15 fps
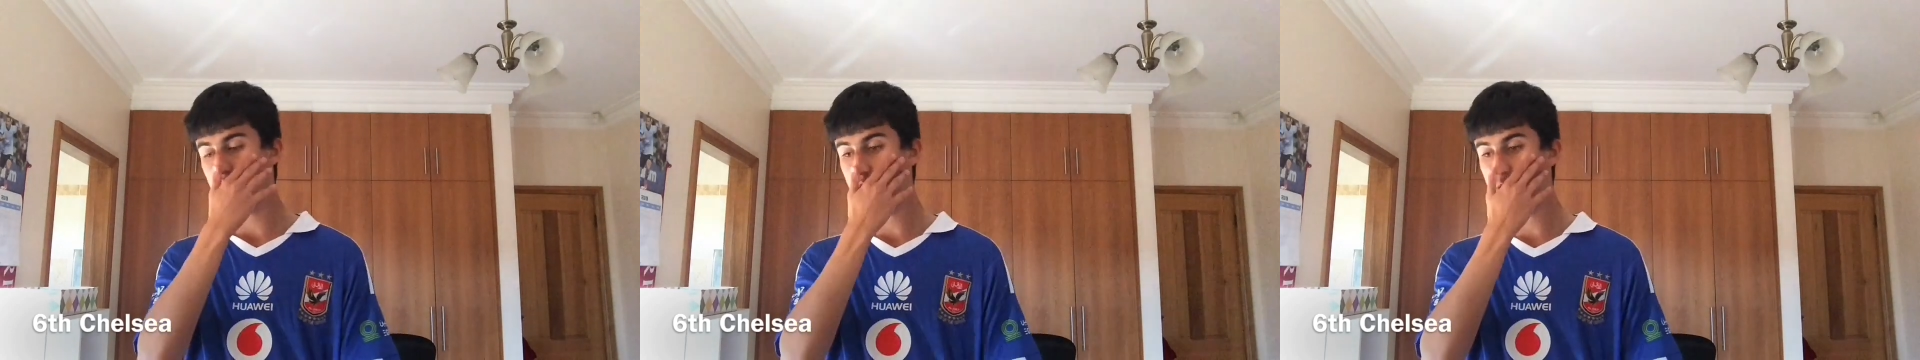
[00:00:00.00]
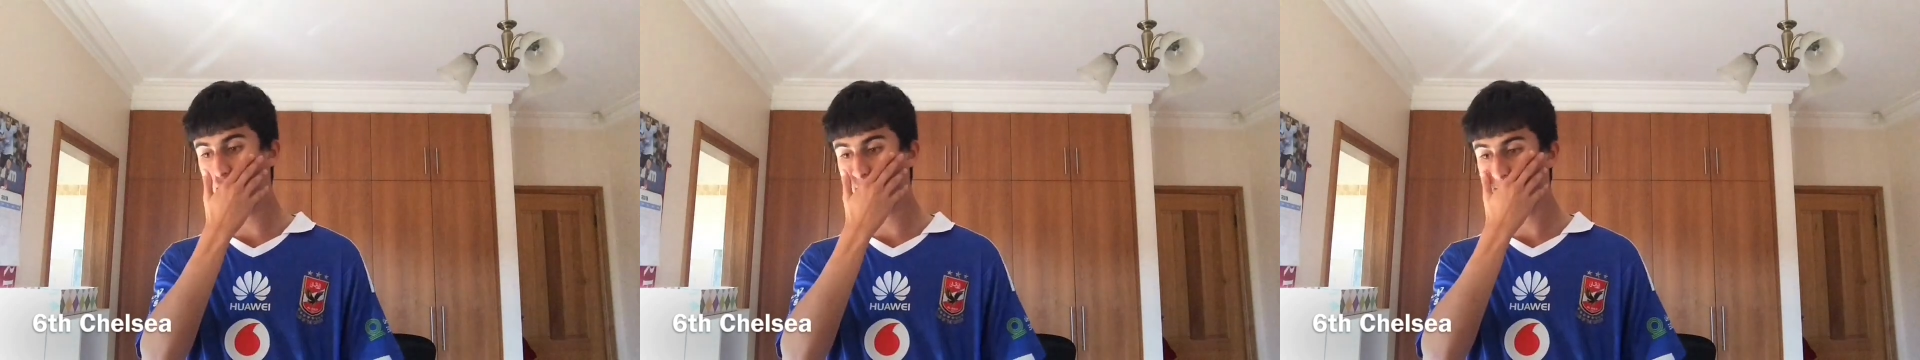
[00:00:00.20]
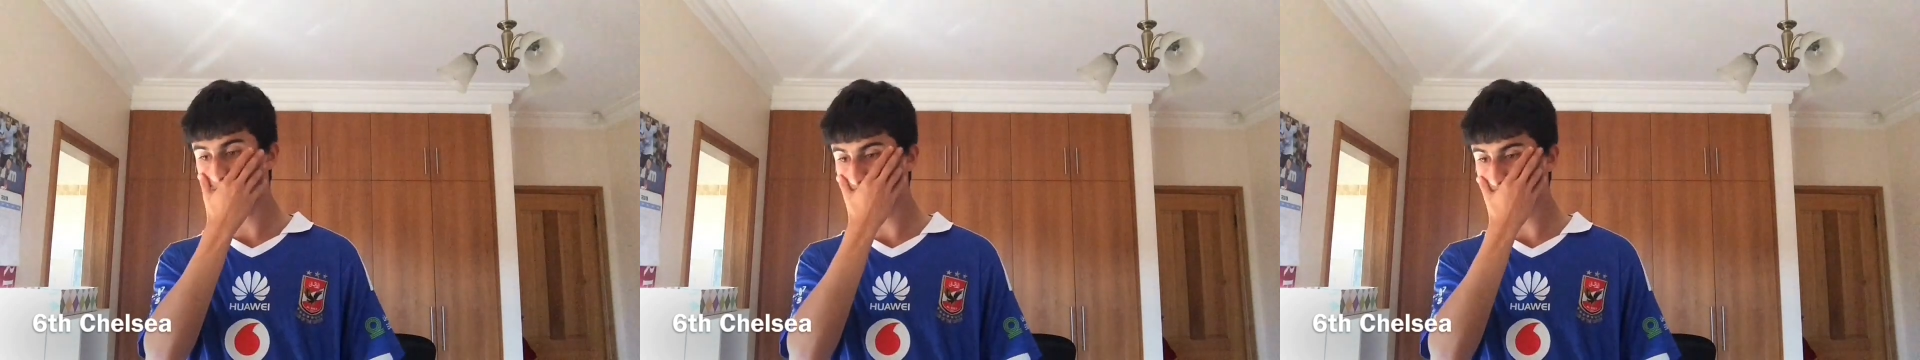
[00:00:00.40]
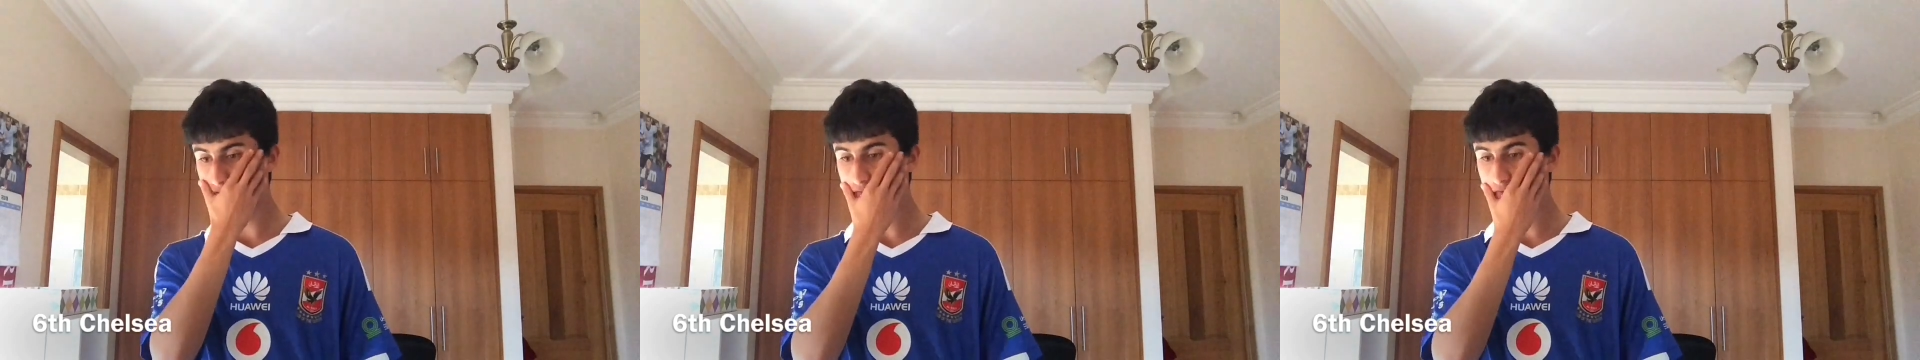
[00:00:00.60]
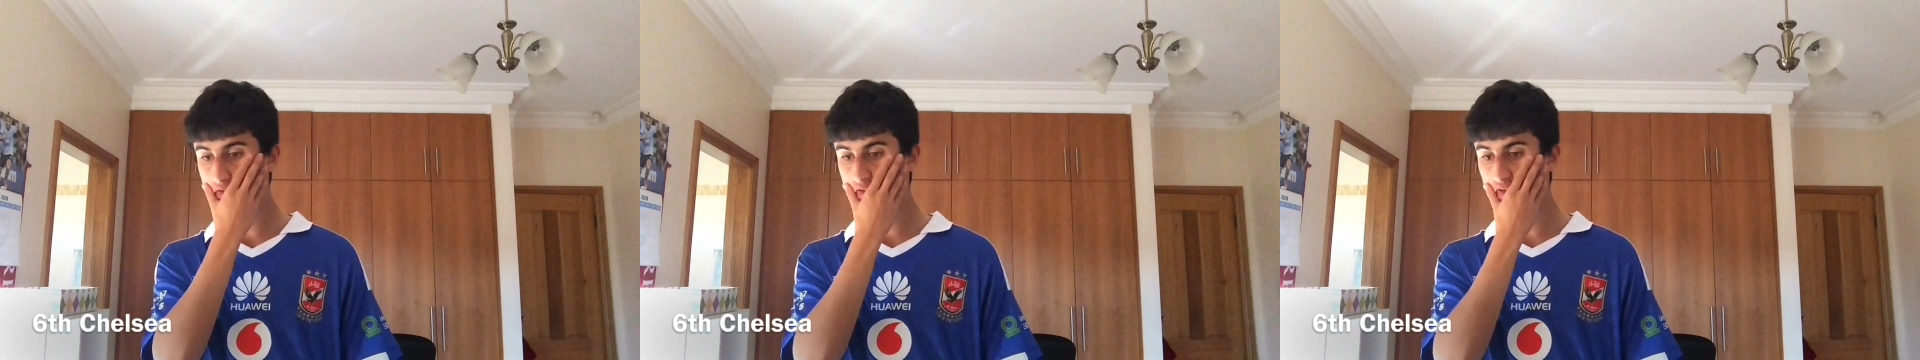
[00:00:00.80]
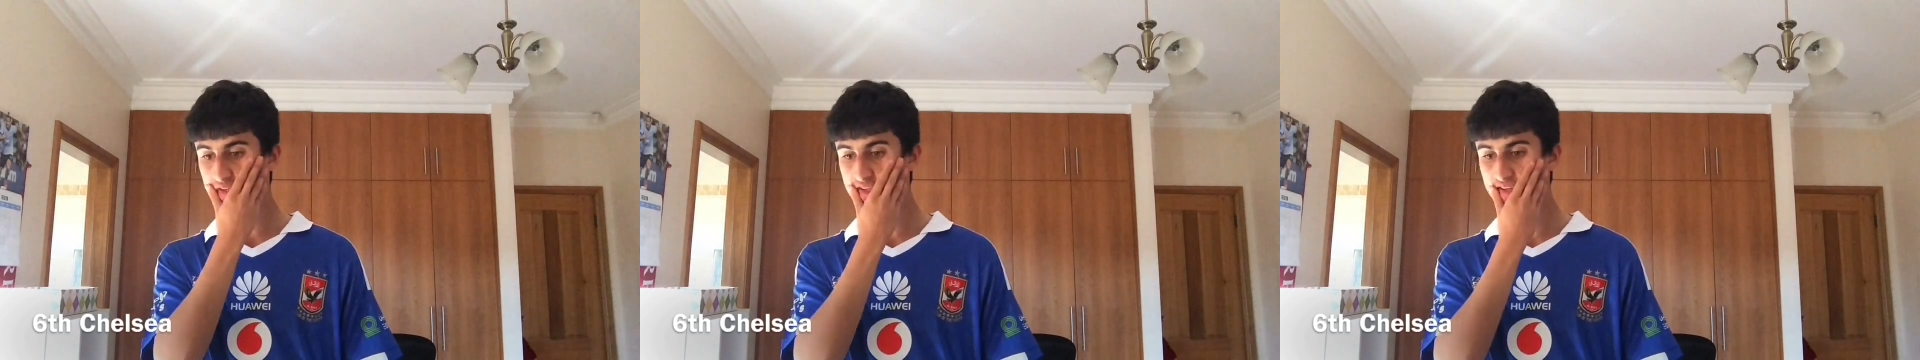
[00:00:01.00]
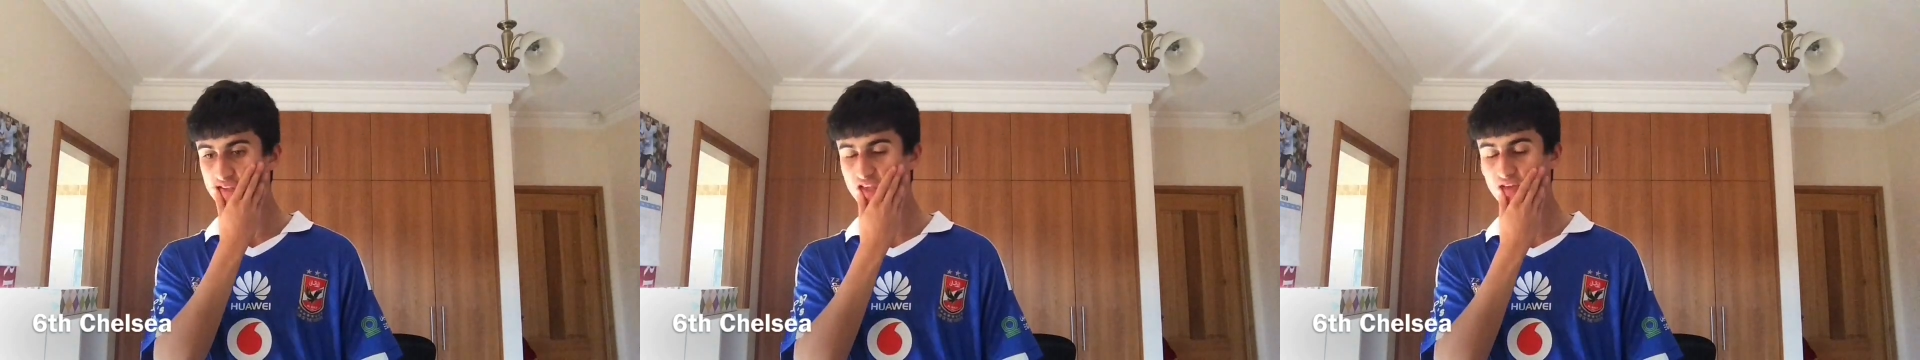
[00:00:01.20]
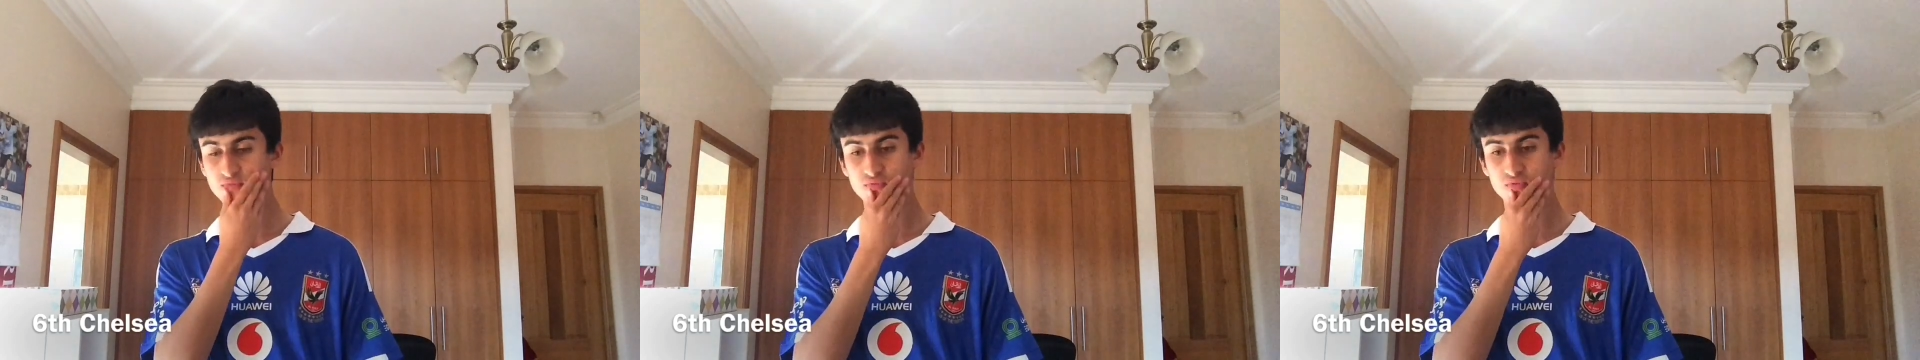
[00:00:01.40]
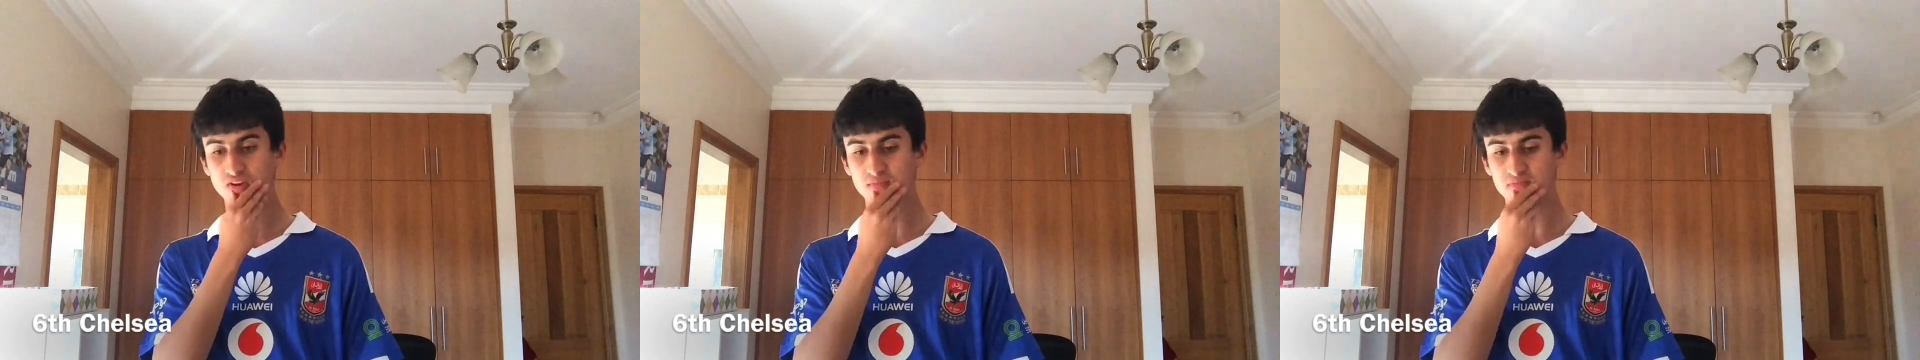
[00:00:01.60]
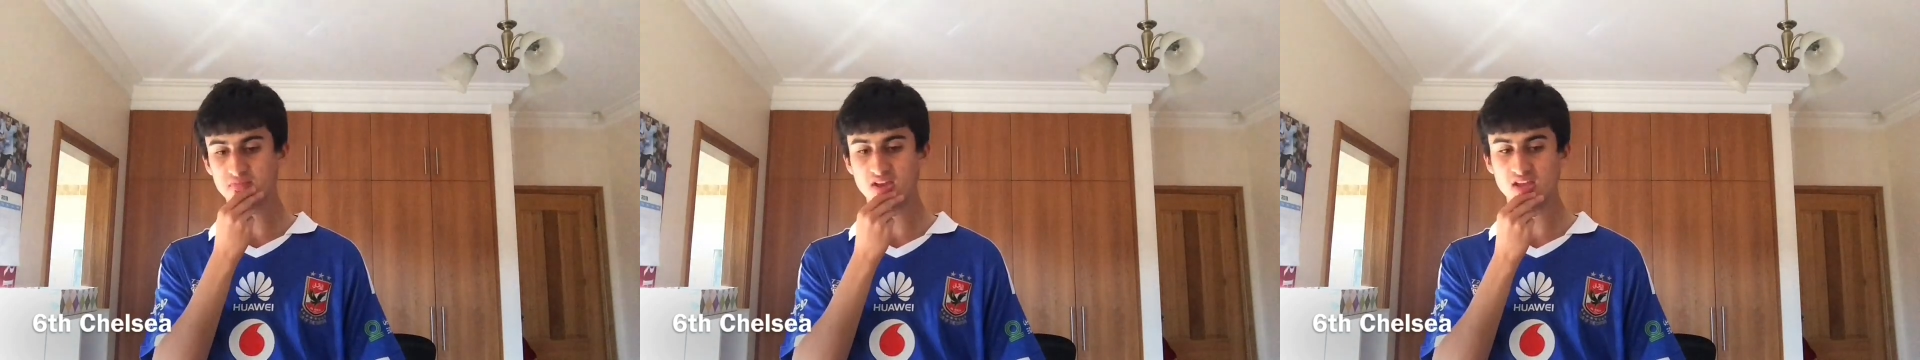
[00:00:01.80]
they haven't
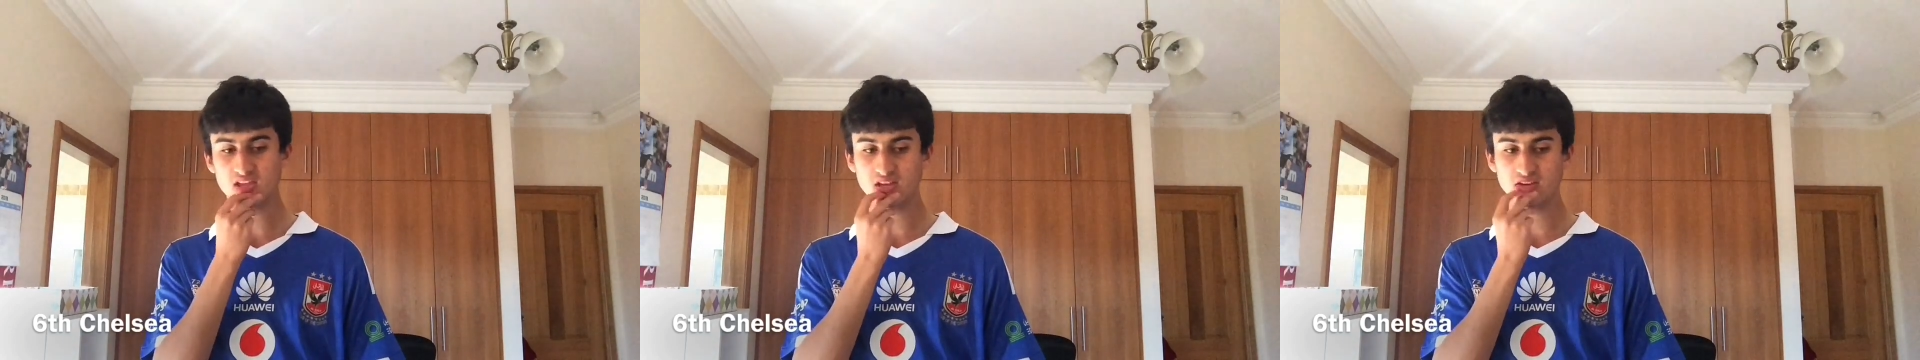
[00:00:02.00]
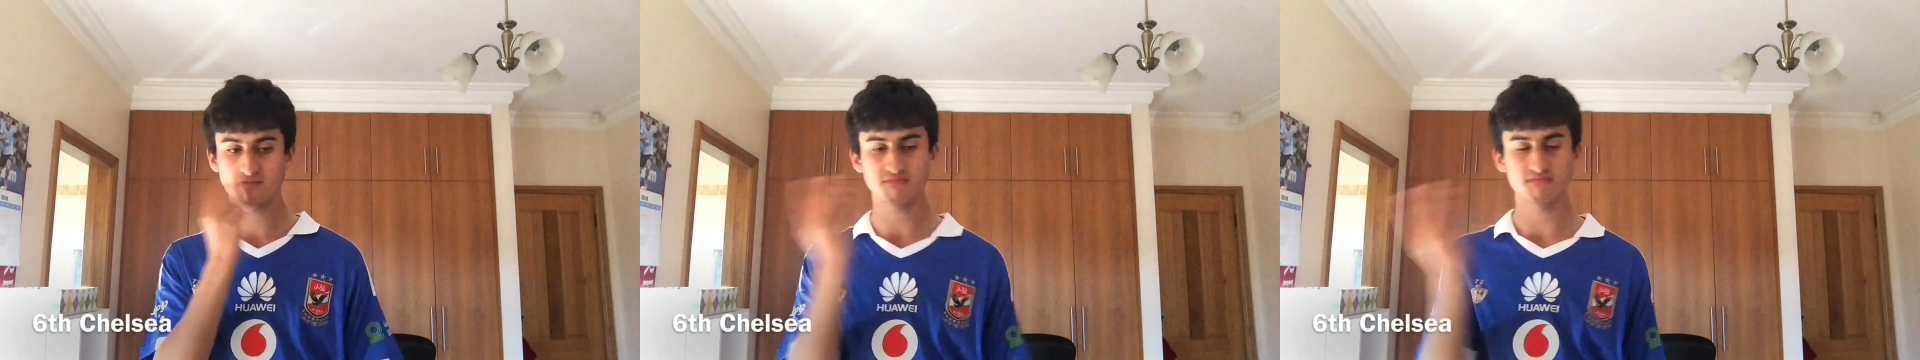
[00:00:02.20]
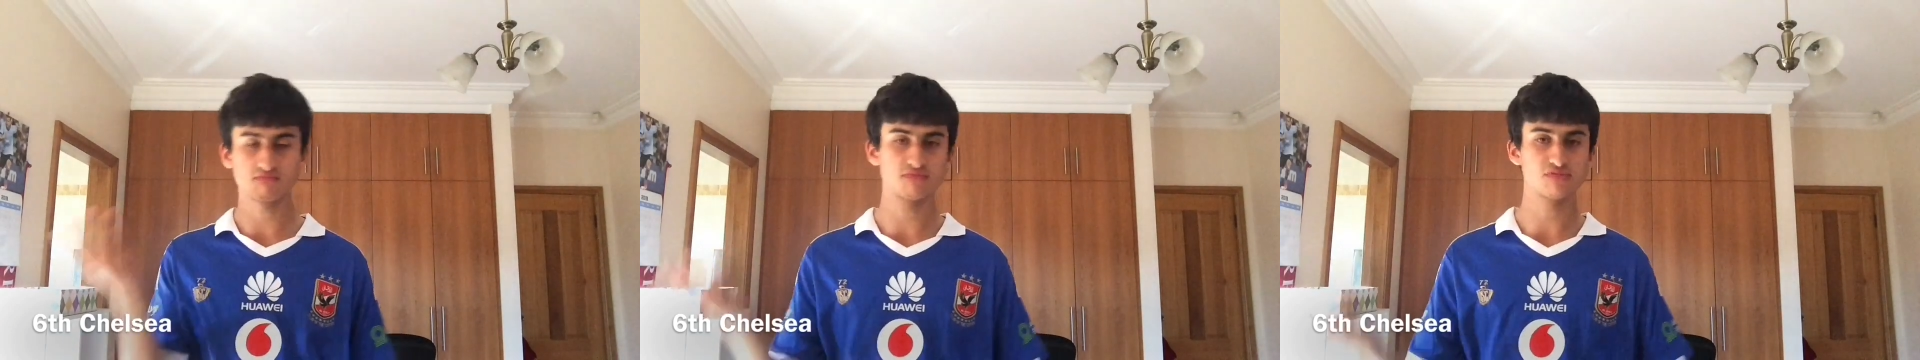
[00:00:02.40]
really made